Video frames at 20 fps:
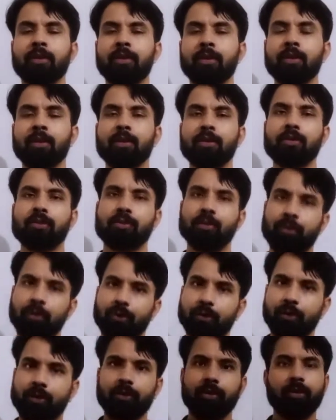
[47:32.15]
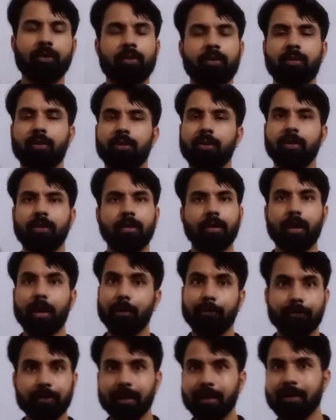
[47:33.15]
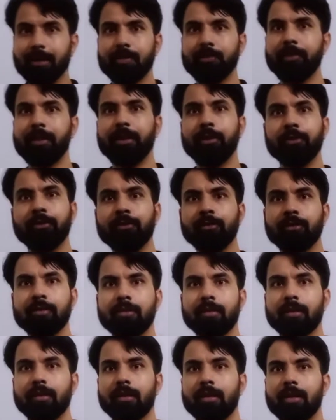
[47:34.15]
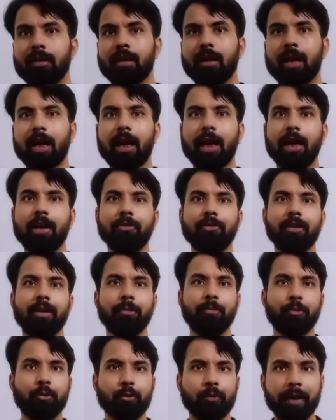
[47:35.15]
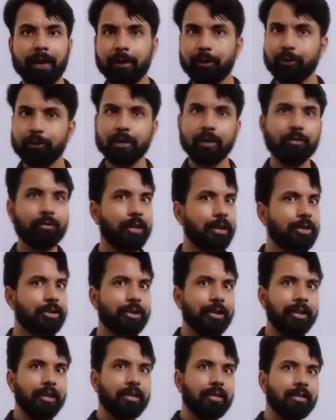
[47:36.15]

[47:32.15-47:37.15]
So after this video, I will provide you the worksheet.